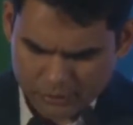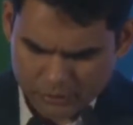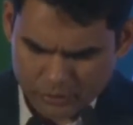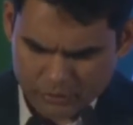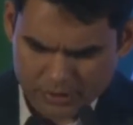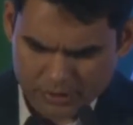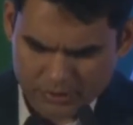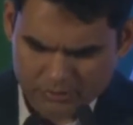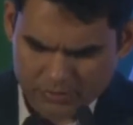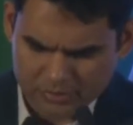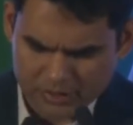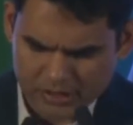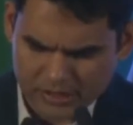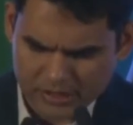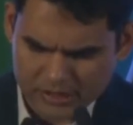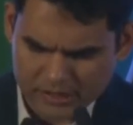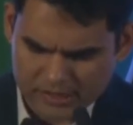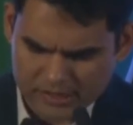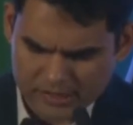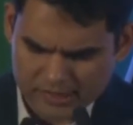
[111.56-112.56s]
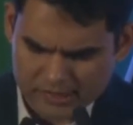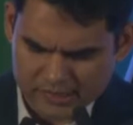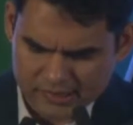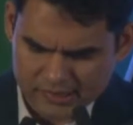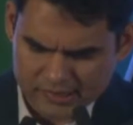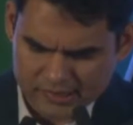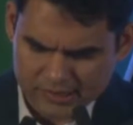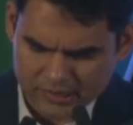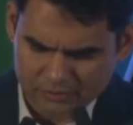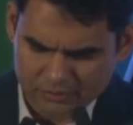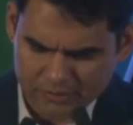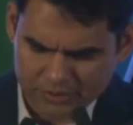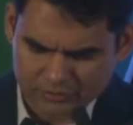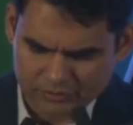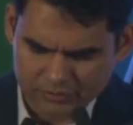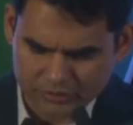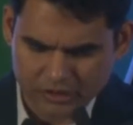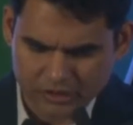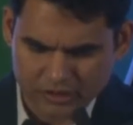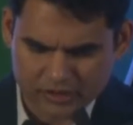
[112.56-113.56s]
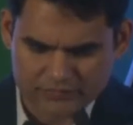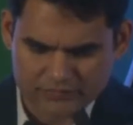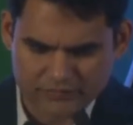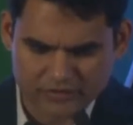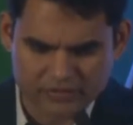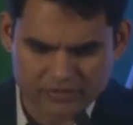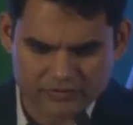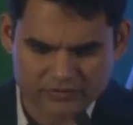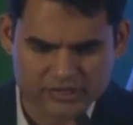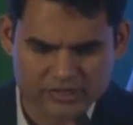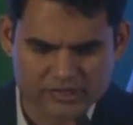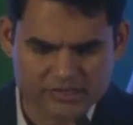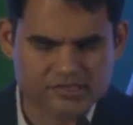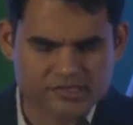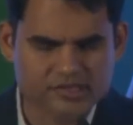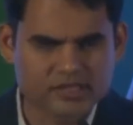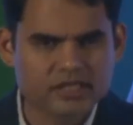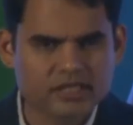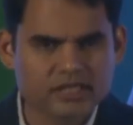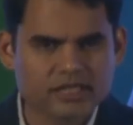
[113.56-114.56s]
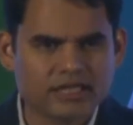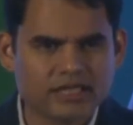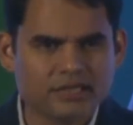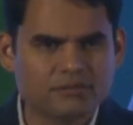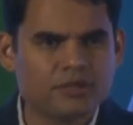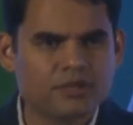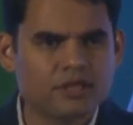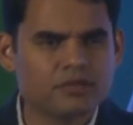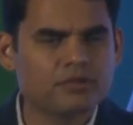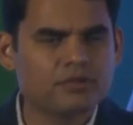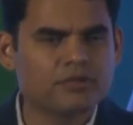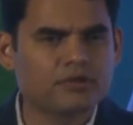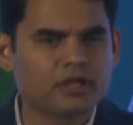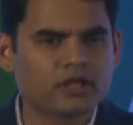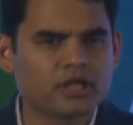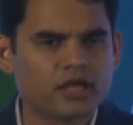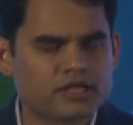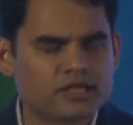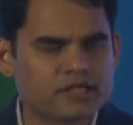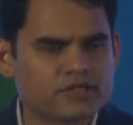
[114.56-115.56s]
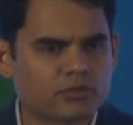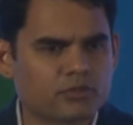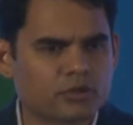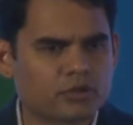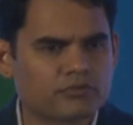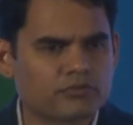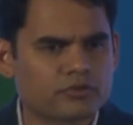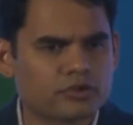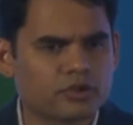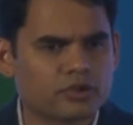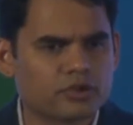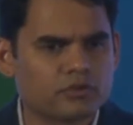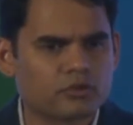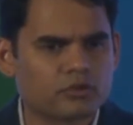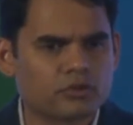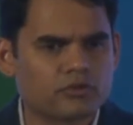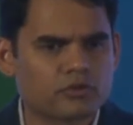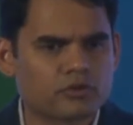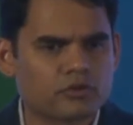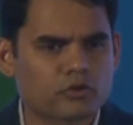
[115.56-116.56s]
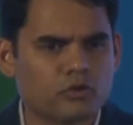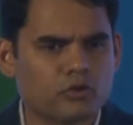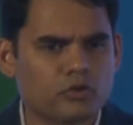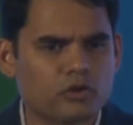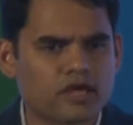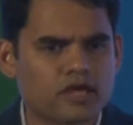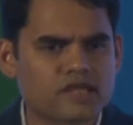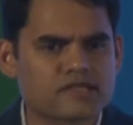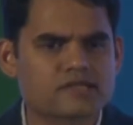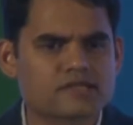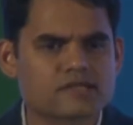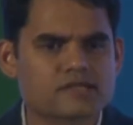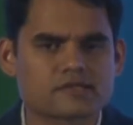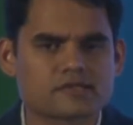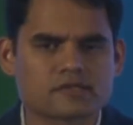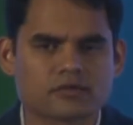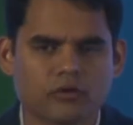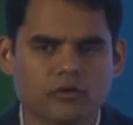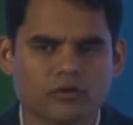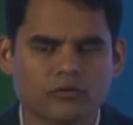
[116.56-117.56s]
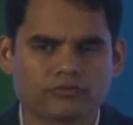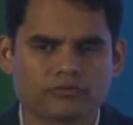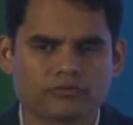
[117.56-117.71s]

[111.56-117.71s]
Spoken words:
been building this company for the last 5 years, it made me realize one of the core essence or